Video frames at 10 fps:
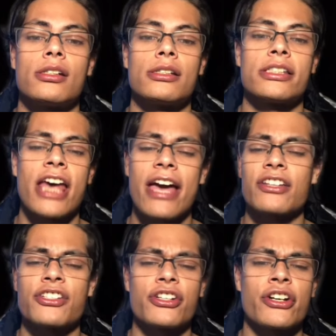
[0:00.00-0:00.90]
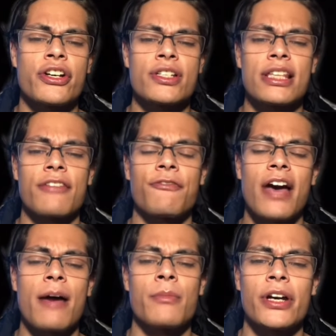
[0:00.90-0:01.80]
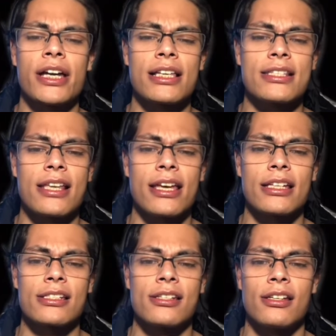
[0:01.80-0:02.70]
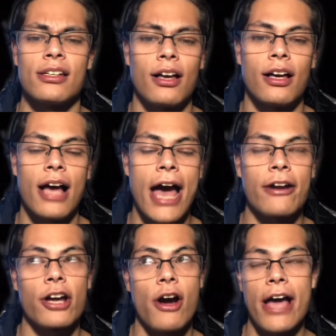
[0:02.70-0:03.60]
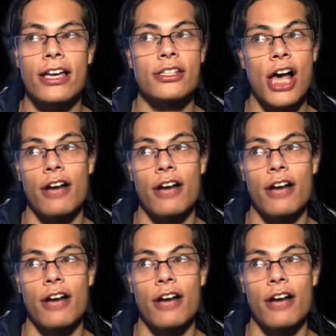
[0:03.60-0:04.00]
Textures and the fabrics, and I don't know. I could talk